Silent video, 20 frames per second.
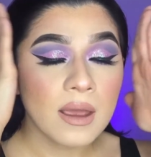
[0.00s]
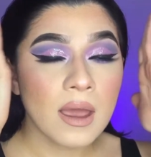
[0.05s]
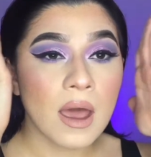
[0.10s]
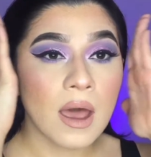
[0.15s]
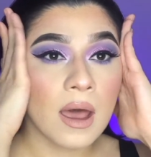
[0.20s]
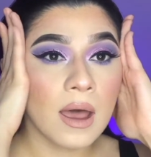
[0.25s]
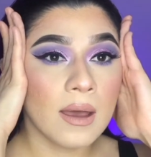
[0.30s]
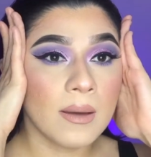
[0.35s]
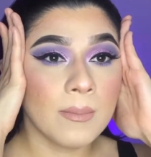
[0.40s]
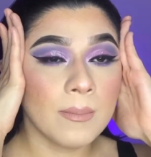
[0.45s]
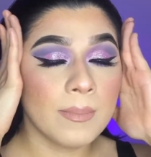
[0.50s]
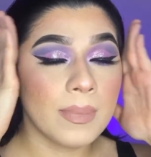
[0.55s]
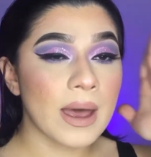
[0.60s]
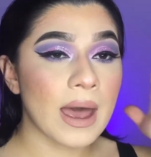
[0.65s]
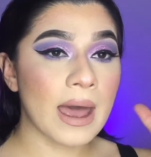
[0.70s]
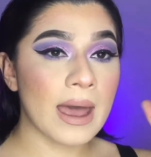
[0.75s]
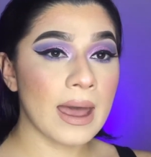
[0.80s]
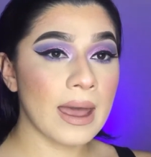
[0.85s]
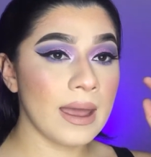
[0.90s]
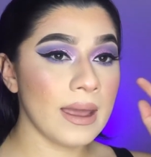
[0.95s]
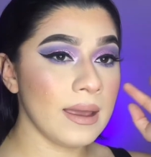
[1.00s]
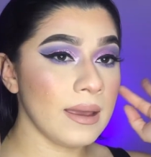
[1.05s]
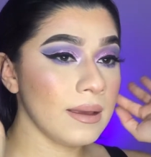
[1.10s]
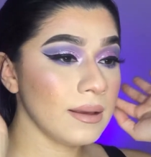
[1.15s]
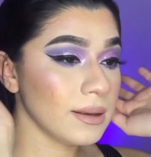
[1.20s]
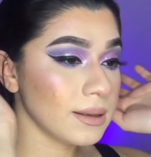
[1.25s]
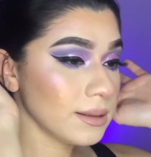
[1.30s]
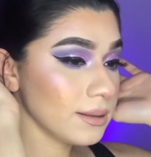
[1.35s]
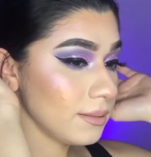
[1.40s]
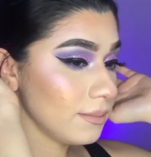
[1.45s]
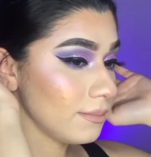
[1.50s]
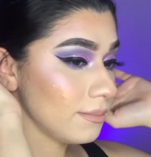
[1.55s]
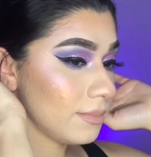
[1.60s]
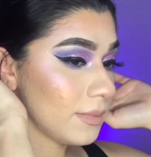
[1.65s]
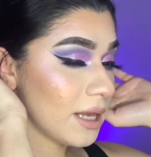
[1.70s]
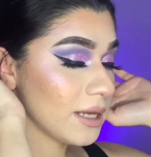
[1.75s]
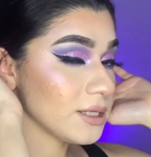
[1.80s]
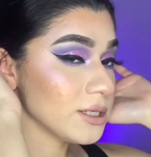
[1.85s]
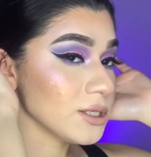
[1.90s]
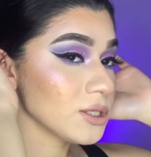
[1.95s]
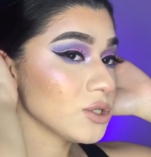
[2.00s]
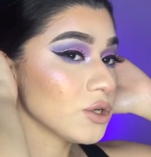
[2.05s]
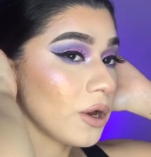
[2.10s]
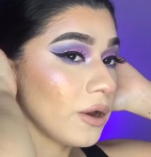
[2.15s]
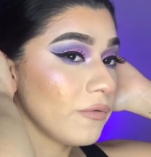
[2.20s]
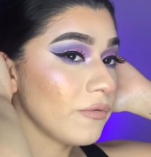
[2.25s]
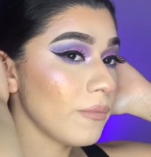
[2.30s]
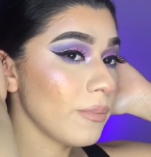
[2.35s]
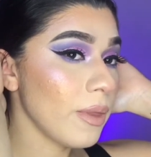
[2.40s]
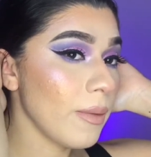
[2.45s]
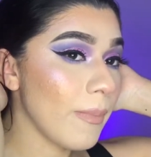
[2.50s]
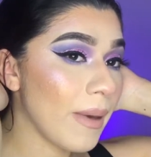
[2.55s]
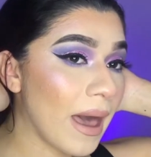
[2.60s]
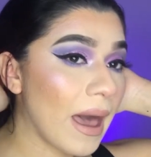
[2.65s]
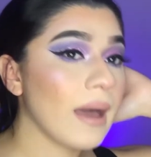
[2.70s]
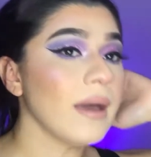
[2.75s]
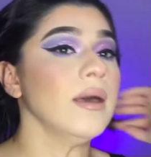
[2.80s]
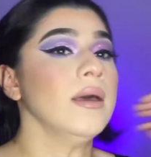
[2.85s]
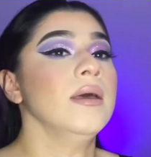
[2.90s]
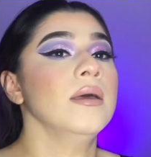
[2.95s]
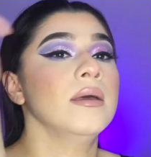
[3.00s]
but I like to start from the back.